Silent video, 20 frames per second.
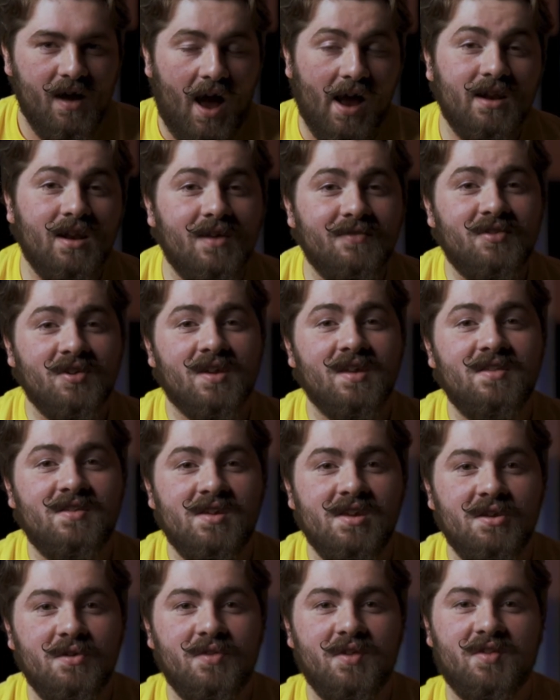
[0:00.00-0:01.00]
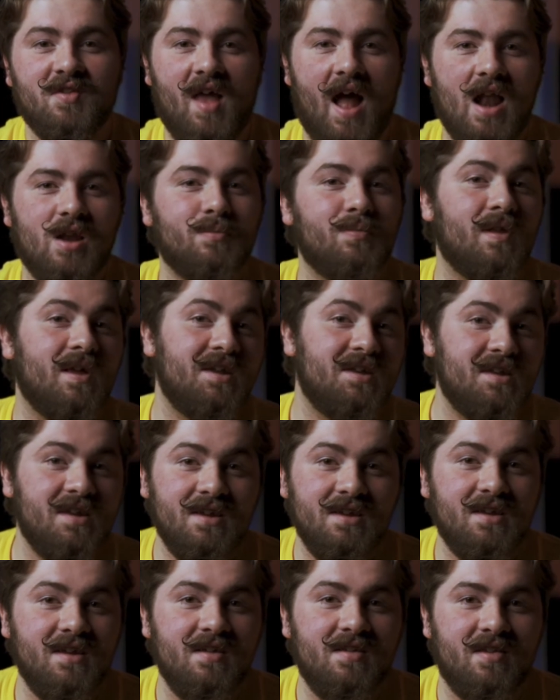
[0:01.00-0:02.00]
I'd love to continue this How to Play
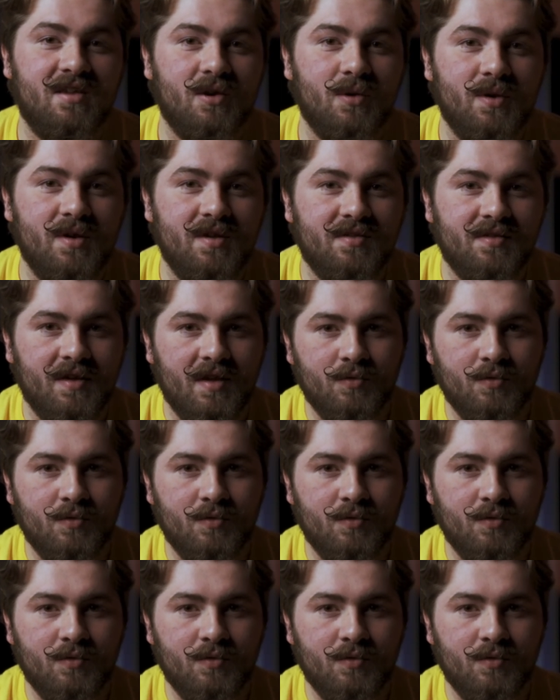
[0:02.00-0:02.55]
D&D series